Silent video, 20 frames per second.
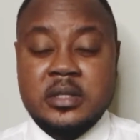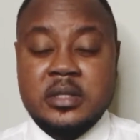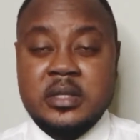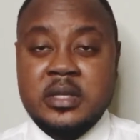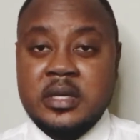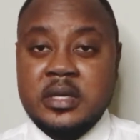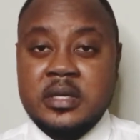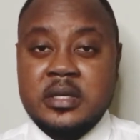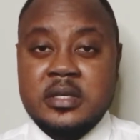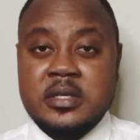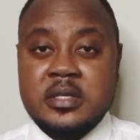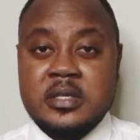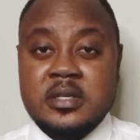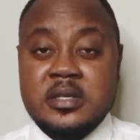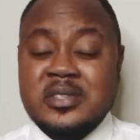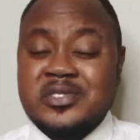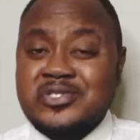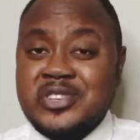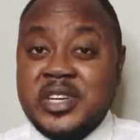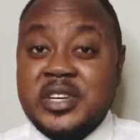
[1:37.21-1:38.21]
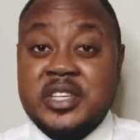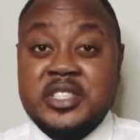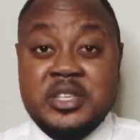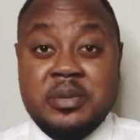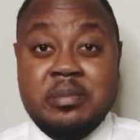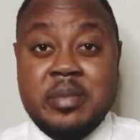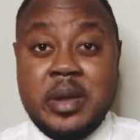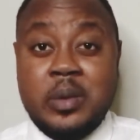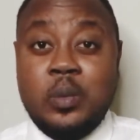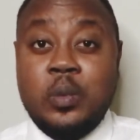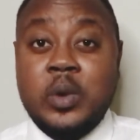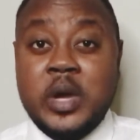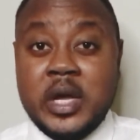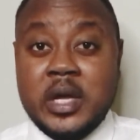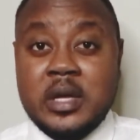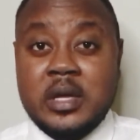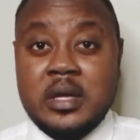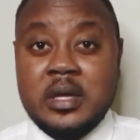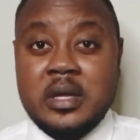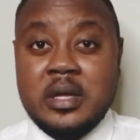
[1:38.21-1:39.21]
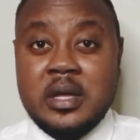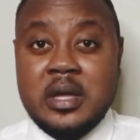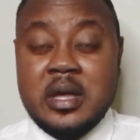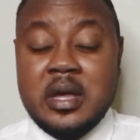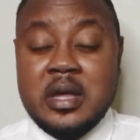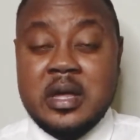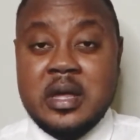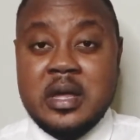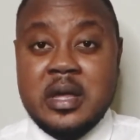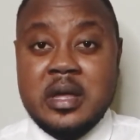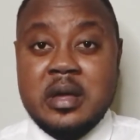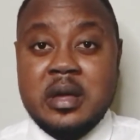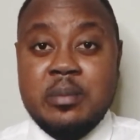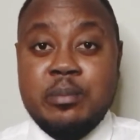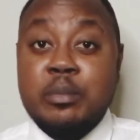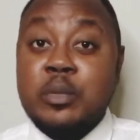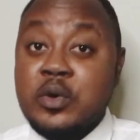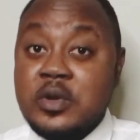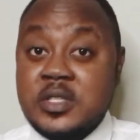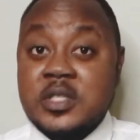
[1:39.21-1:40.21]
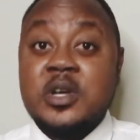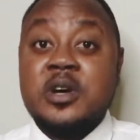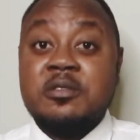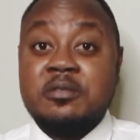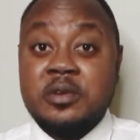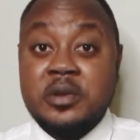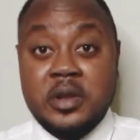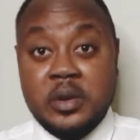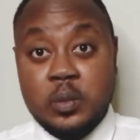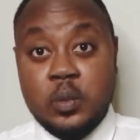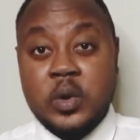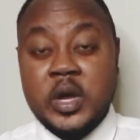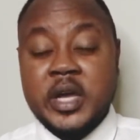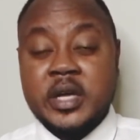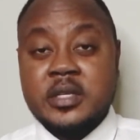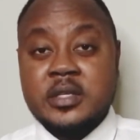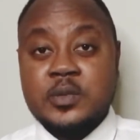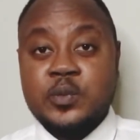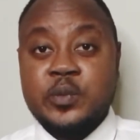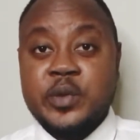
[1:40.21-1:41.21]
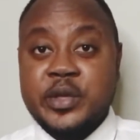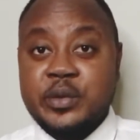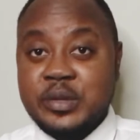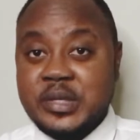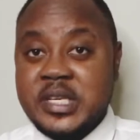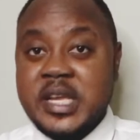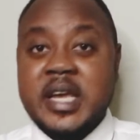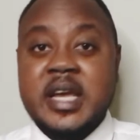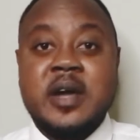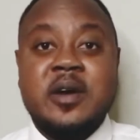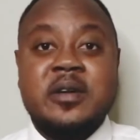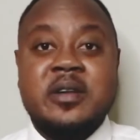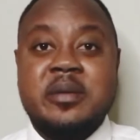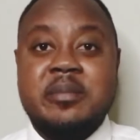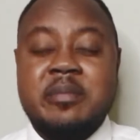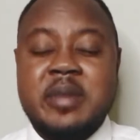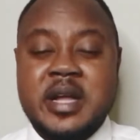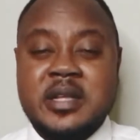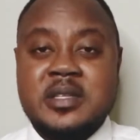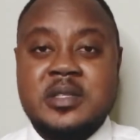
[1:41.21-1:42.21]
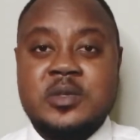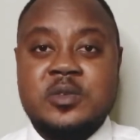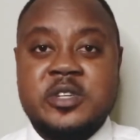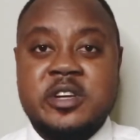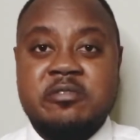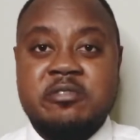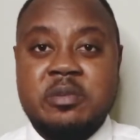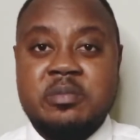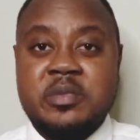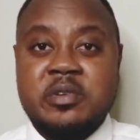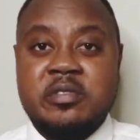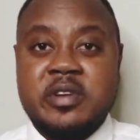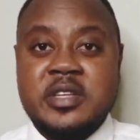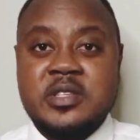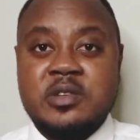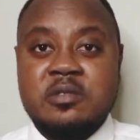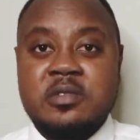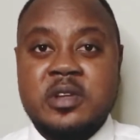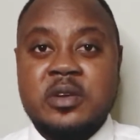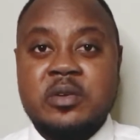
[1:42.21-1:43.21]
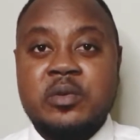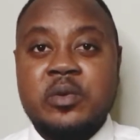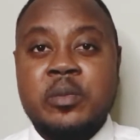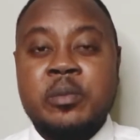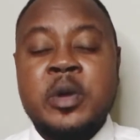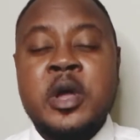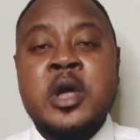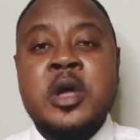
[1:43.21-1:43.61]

This strategy might work. Most often it works when you take out a bad student from the rest of the group,